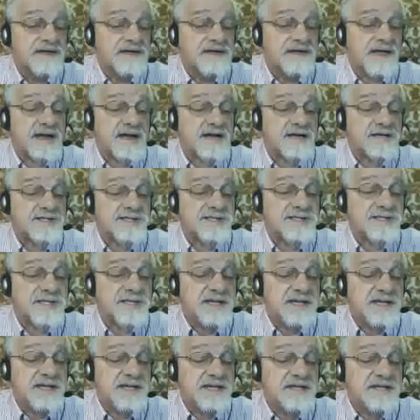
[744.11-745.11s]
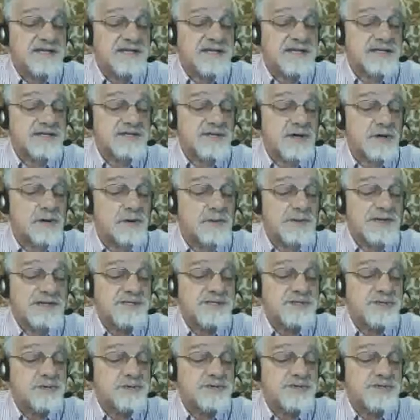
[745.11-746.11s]
Dash C says
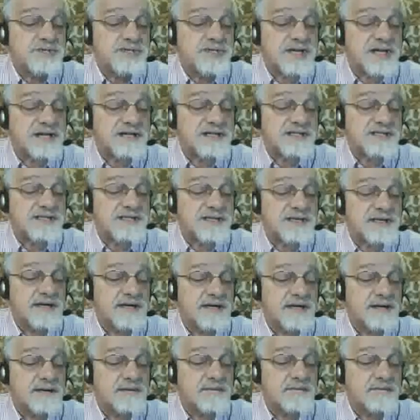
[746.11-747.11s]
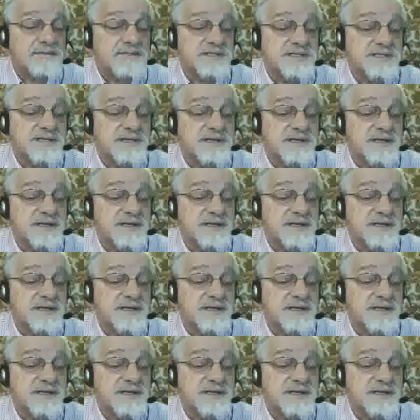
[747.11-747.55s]
always use checksums,